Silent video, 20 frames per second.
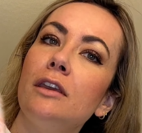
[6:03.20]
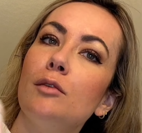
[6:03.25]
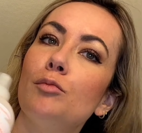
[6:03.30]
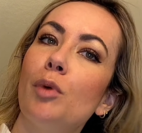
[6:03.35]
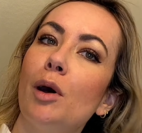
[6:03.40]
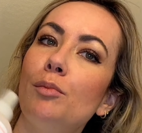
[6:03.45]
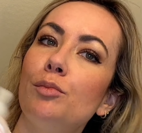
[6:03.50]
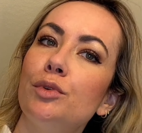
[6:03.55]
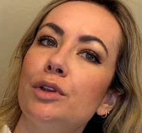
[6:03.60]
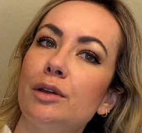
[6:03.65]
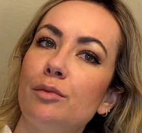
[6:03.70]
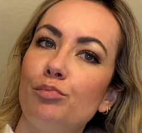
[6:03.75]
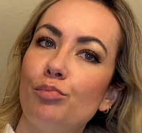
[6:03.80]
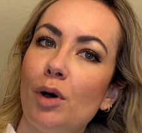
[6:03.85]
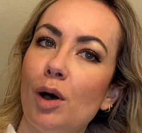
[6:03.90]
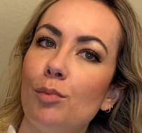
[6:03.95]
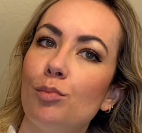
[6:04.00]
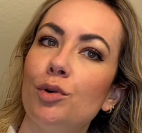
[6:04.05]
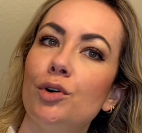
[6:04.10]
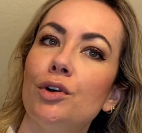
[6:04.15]
Bumble and
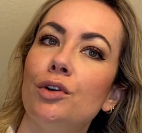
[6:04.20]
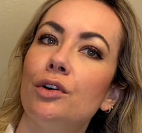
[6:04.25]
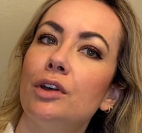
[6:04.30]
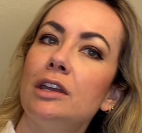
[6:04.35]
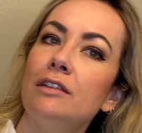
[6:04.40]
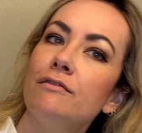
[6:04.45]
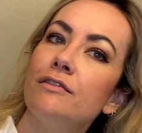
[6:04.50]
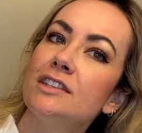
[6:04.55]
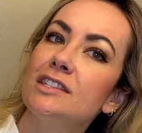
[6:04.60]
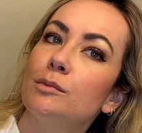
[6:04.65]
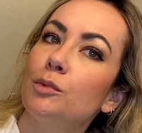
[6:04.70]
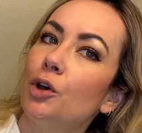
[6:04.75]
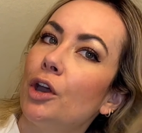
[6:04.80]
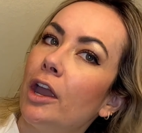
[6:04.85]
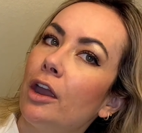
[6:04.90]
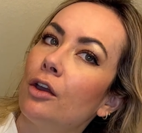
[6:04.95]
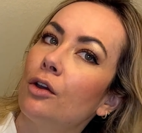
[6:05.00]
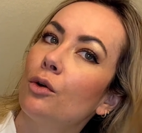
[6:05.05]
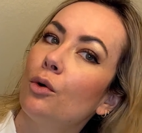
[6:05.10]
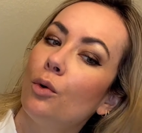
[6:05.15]
Bumble Invisible
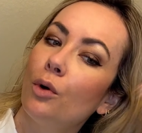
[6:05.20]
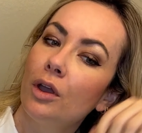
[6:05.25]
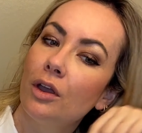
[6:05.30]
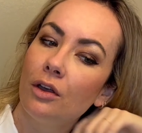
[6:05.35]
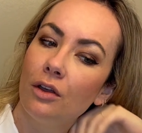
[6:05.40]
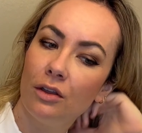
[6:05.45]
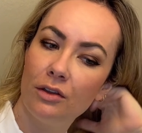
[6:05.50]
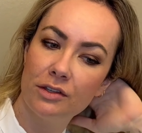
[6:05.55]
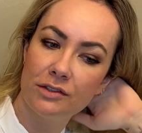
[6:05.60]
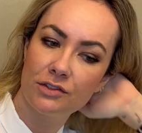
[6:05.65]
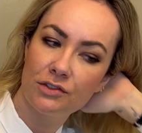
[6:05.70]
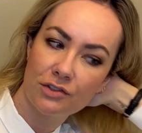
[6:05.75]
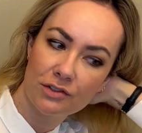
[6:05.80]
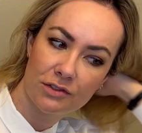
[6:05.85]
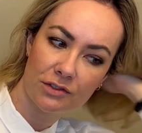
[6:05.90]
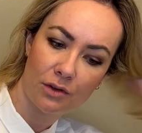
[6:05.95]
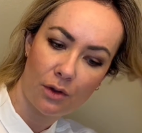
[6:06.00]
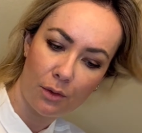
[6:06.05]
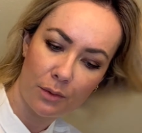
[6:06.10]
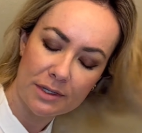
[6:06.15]
Hair Oil. It's
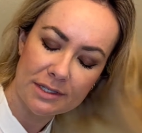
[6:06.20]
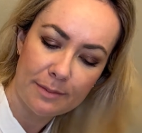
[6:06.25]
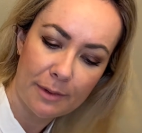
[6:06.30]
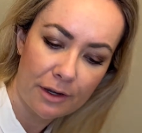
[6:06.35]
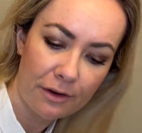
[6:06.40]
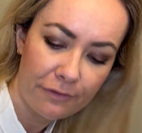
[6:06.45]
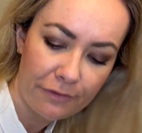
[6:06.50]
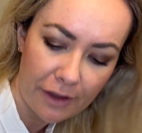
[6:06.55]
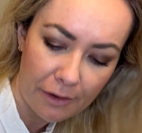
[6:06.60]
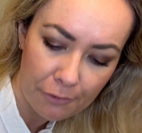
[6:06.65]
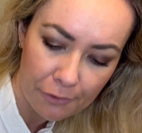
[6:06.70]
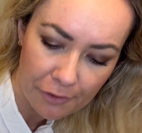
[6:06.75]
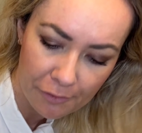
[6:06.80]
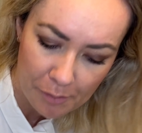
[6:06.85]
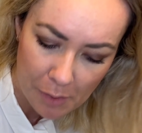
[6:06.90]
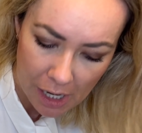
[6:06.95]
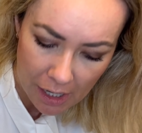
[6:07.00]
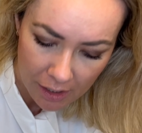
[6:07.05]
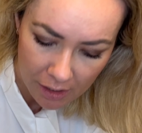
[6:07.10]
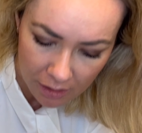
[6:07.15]
just always been a favorite of
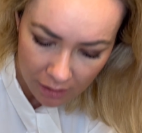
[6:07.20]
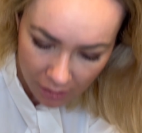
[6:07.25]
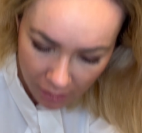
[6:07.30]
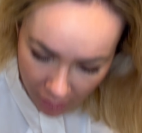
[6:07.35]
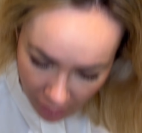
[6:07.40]
mine.